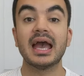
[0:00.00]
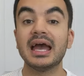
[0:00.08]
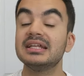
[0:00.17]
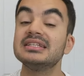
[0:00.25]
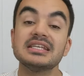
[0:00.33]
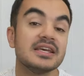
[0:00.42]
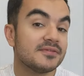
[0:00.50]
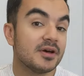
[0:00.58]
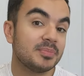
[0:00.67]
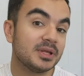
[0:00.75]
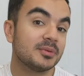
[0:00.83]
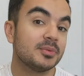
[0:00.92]
And if
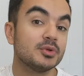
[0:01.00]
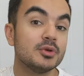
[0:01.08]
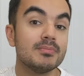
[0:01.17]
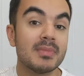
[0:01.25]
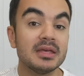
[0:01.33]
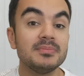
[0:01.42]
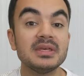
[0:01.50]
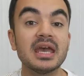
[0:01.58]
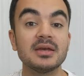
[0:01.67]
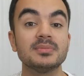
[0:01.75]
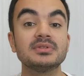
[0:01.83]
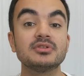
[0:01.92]
applicable, you may be
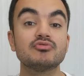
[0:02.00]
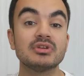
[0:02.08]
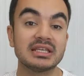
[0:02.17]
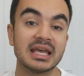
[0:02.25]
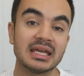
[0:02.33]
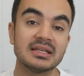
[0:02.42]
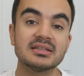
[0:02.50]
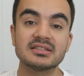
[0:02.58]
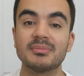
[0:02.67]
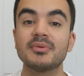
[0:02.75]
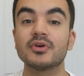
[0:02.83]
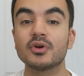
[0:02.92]
able to regain
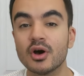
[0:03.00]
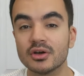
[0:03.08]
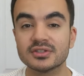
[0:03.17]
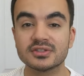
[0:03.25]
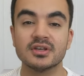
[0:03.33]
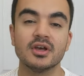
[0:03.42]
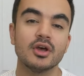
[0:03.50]
some of the cost